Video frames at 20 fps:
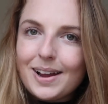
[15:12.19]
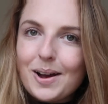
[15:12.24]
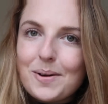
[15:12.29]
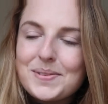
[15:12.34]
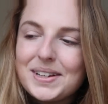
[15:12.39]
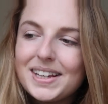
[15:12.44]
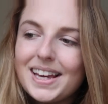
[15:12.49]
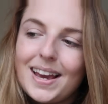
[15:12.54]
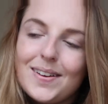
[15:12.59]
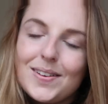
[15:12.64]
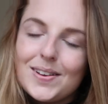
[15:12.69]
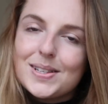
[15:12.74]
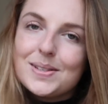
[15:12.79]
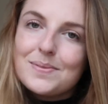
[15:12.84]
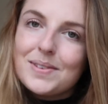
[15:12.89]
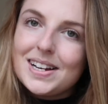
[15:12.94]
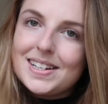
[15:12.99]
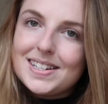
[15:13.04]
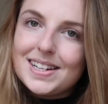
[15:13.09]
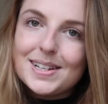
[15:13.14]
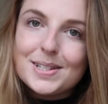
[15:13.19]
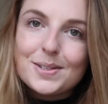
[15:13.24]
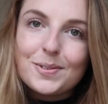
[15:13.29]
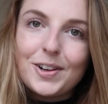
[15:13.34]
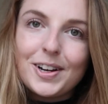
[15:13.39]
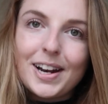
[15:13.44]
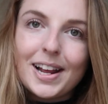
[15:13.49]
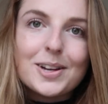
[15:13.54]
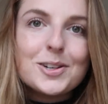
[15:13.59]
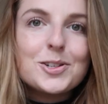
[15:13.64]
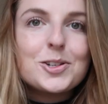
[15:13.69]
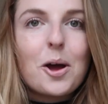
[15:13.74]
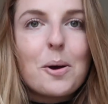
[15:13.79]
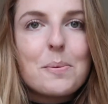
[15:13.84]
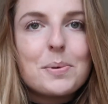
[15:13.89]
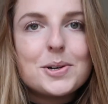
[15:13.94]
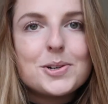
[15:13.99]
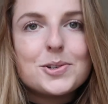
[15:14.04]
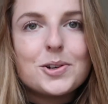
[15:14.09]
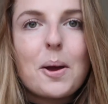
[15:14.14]
I hope I gave you some ideas for your next
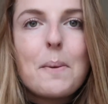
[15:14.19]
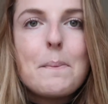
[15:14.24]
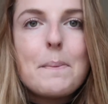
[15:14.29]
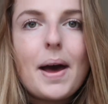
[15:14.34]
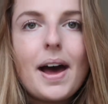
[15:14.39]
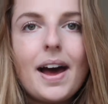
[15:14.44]
shopping trip.